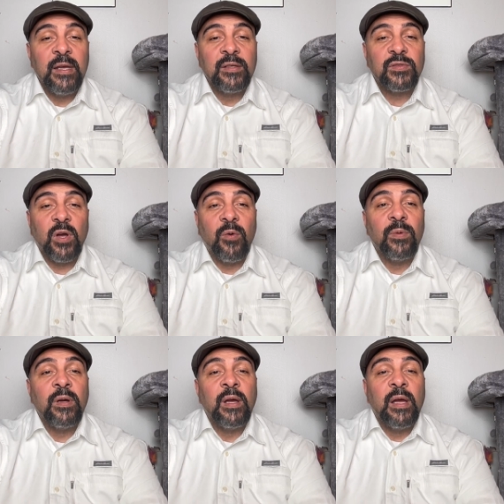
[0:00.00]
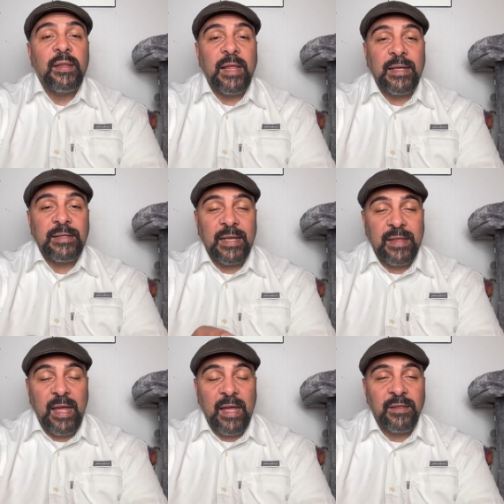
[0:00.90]
So that's at
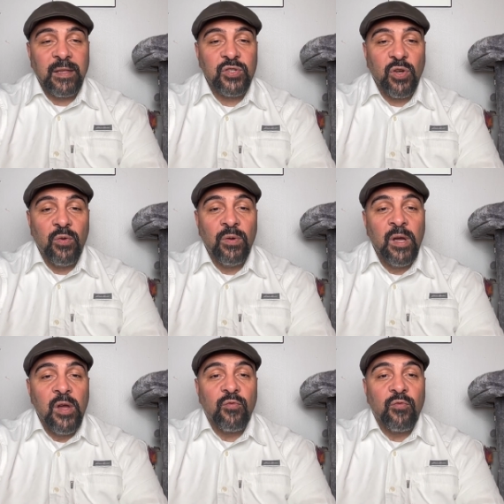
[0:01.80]
the end of the show.